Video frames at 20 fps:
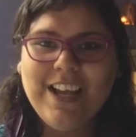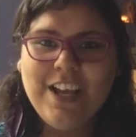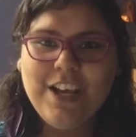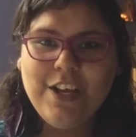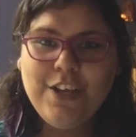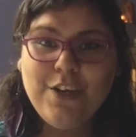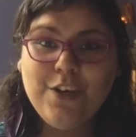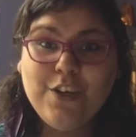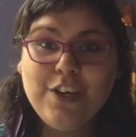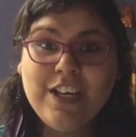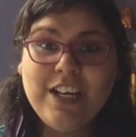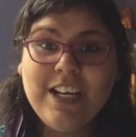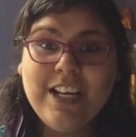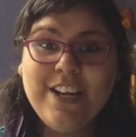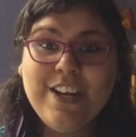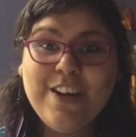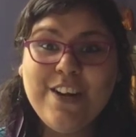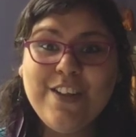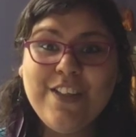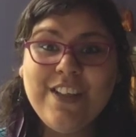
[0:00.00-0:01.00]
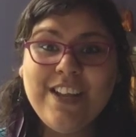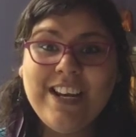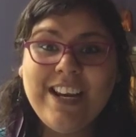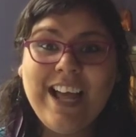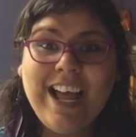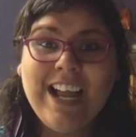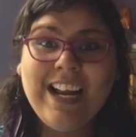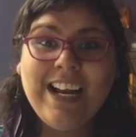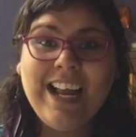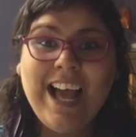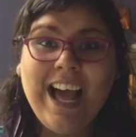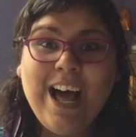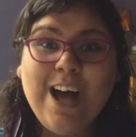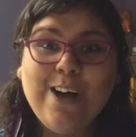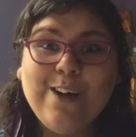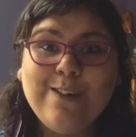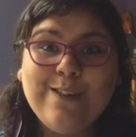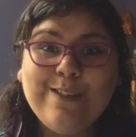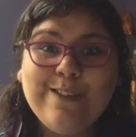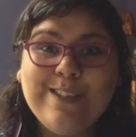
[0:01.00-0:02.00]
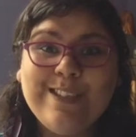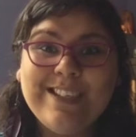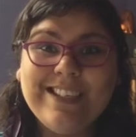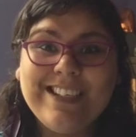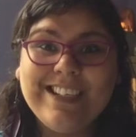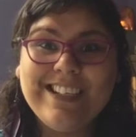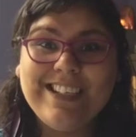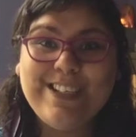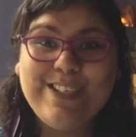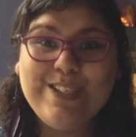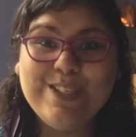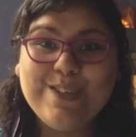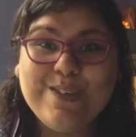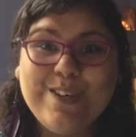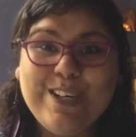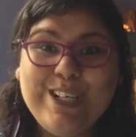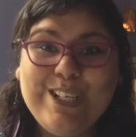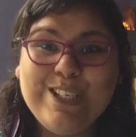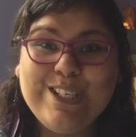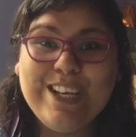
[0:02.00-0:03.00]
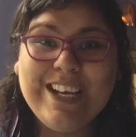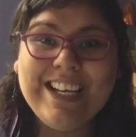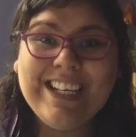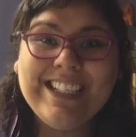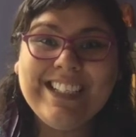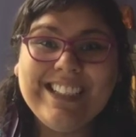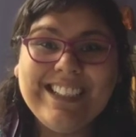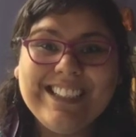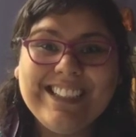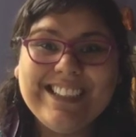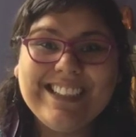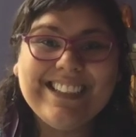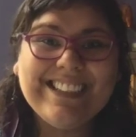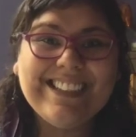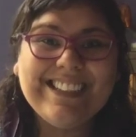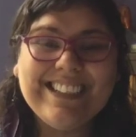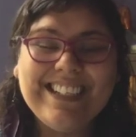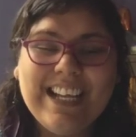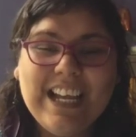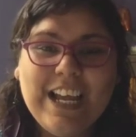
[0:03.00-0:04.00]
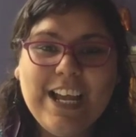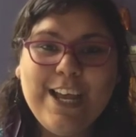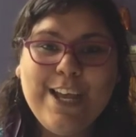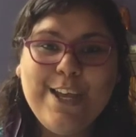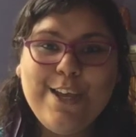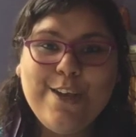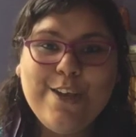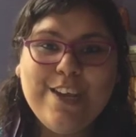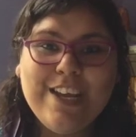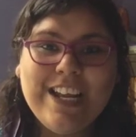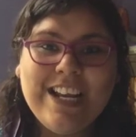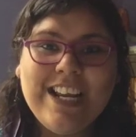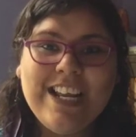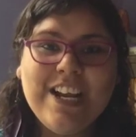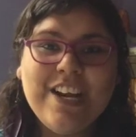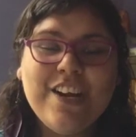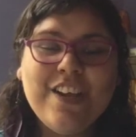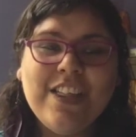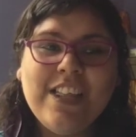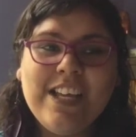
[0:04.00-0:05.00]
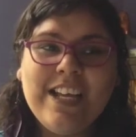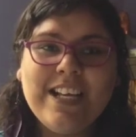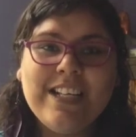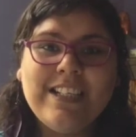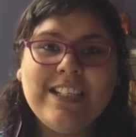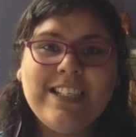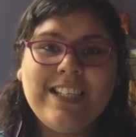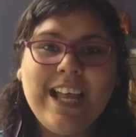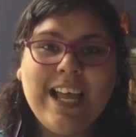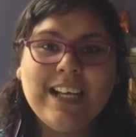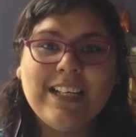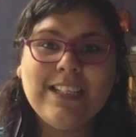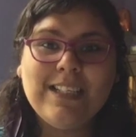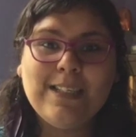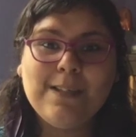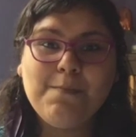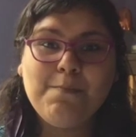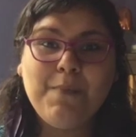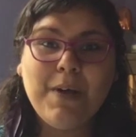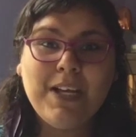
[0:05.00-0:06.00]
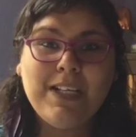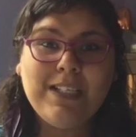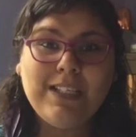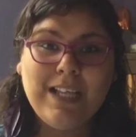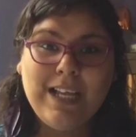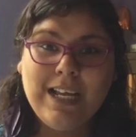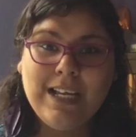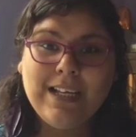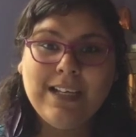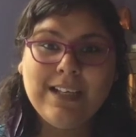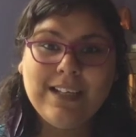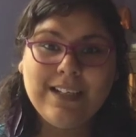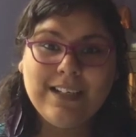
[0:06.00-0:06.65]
You can hear the night owls screeching. You can hear the insects buzzing.